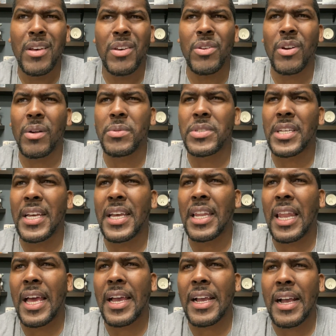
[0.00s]
You know what I'm saying?
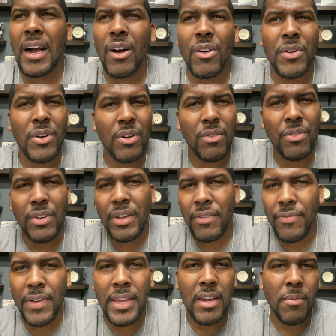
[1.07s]
Like, I don't know
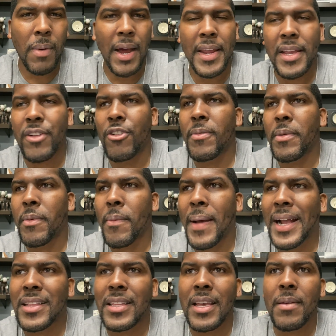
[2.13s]
if anybody can remember
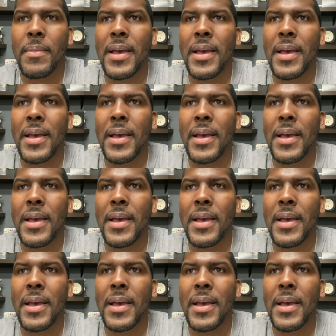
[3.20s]
back then,